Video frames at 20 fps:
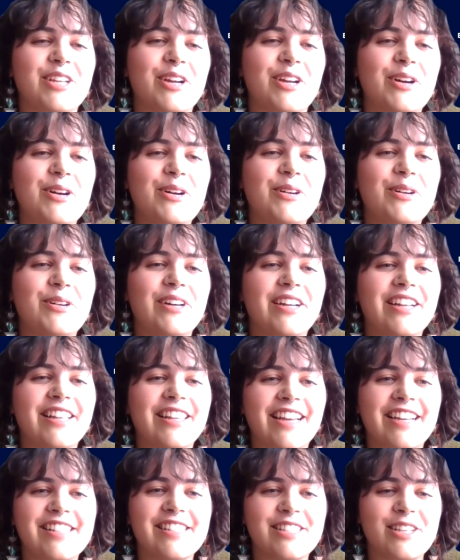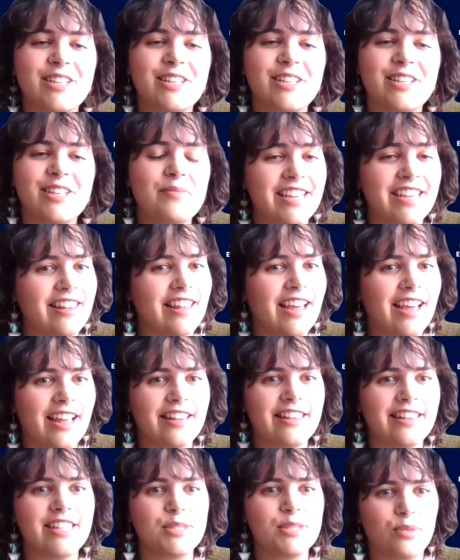So that's something
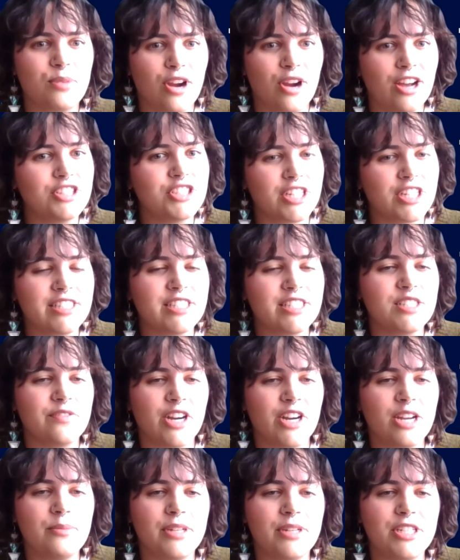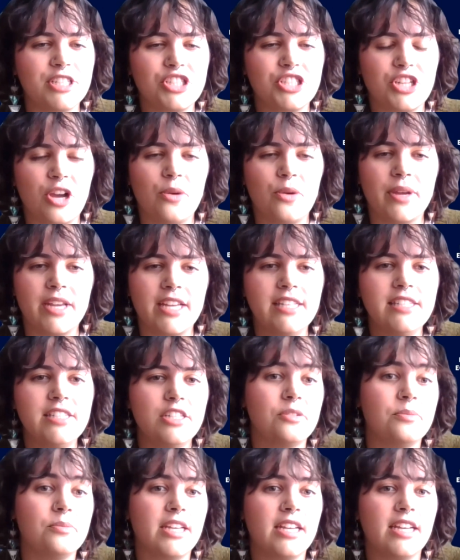that this project is very much
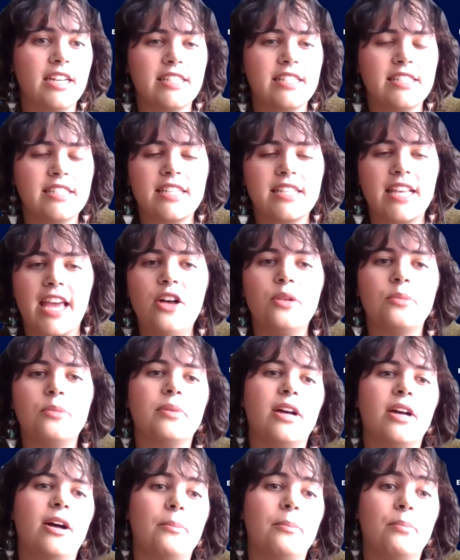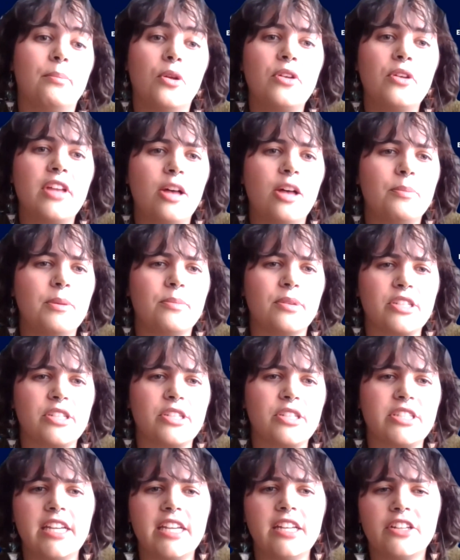going into because kelp, bull kelp
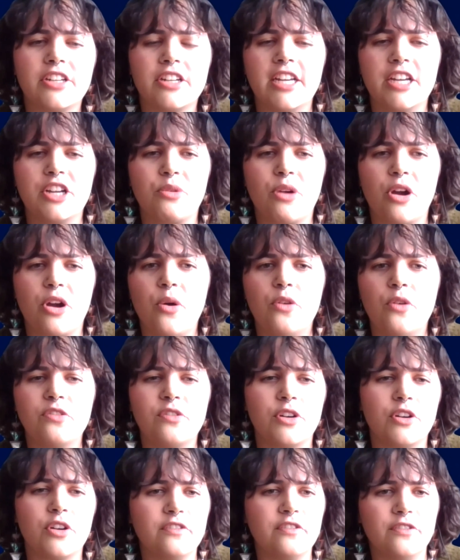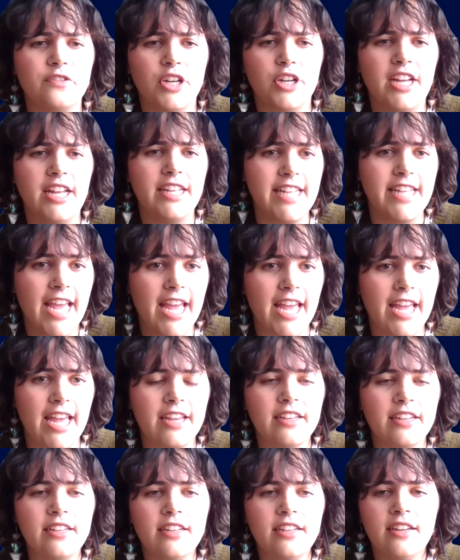in particular, can grow over a foot a
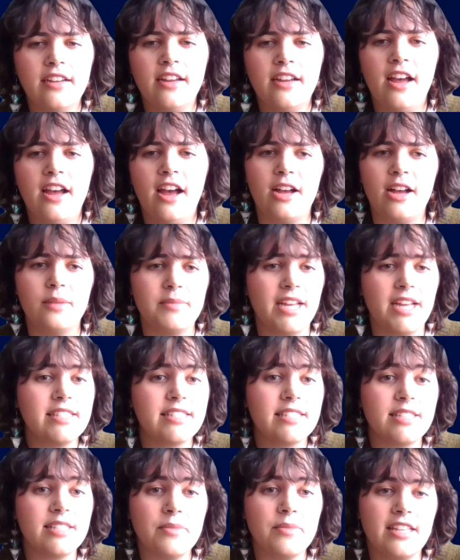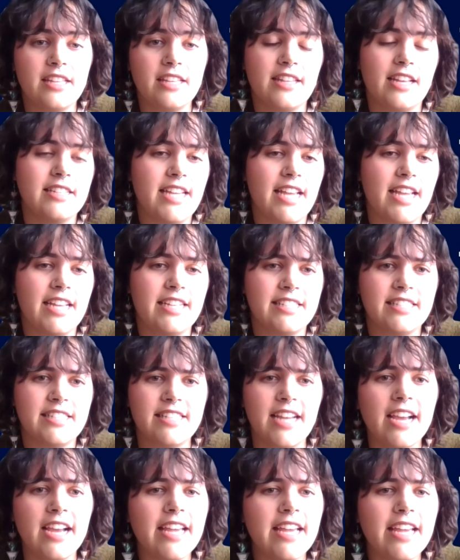day. That's something that
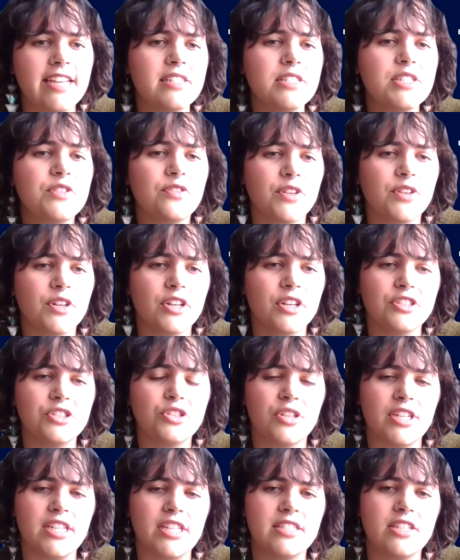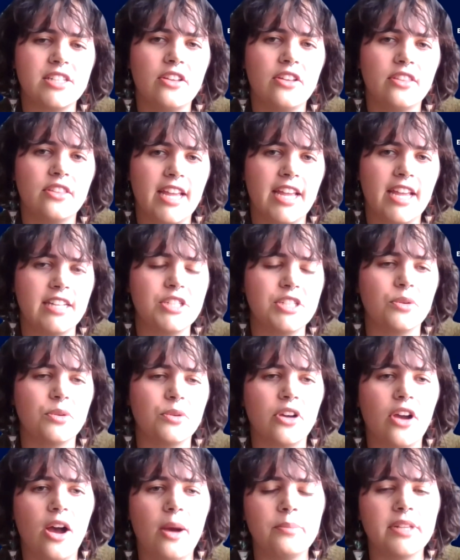takes decades for trees on
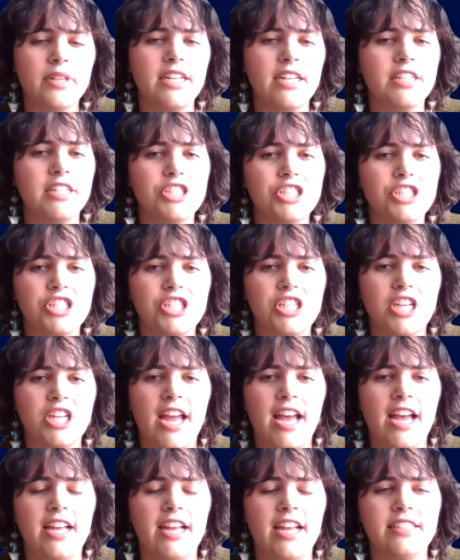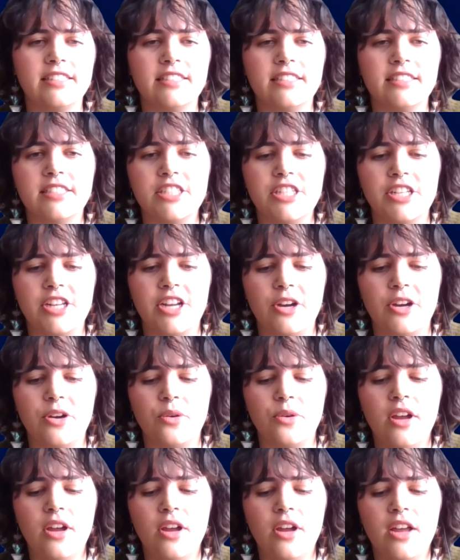land to accomplish. And,
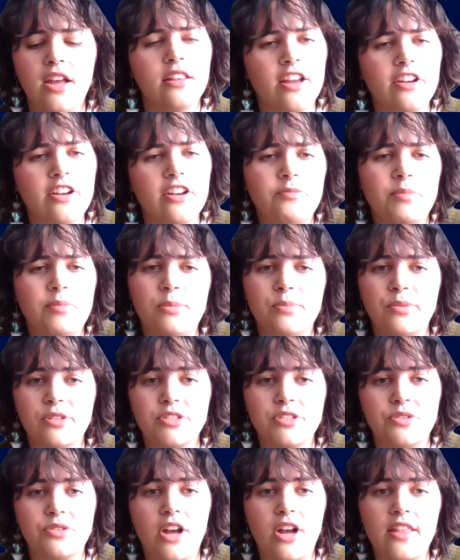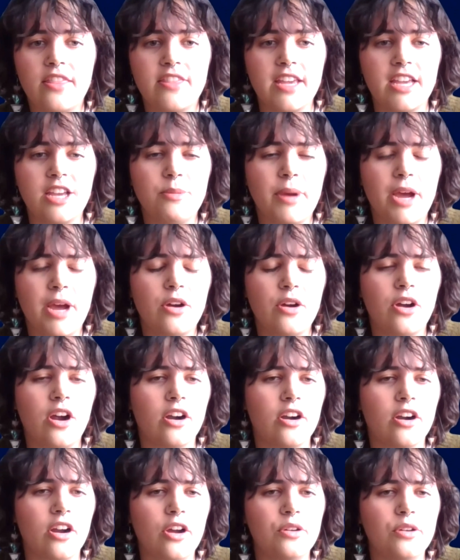a lot of people do not think
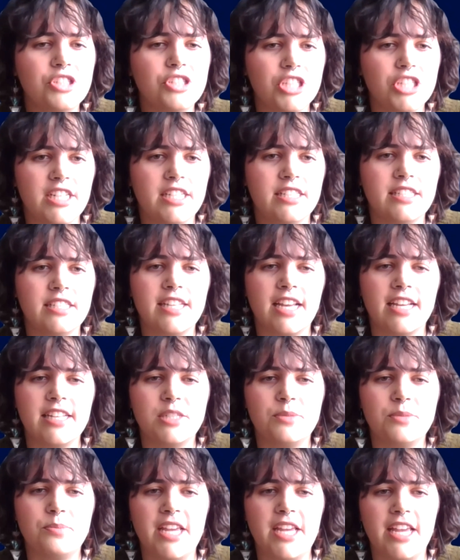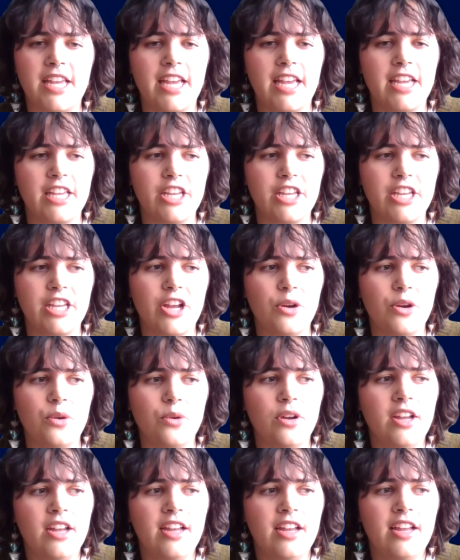about our oceans as
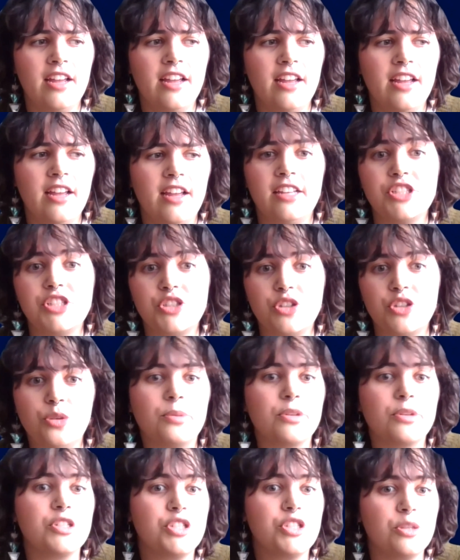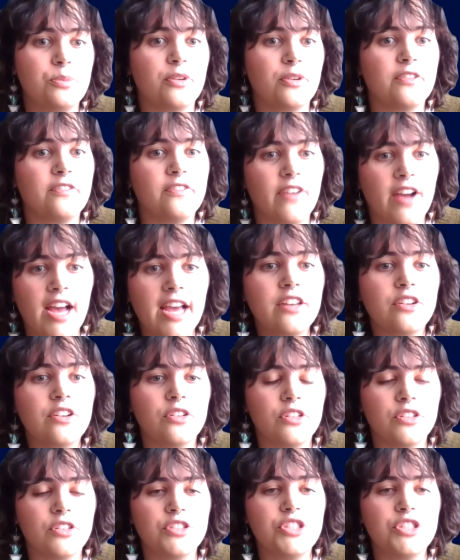being, super, super
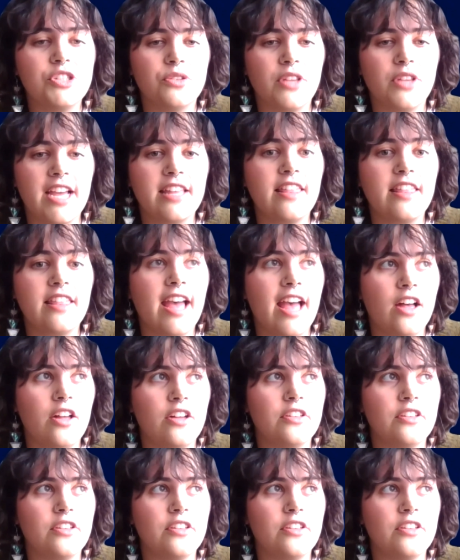vital to like the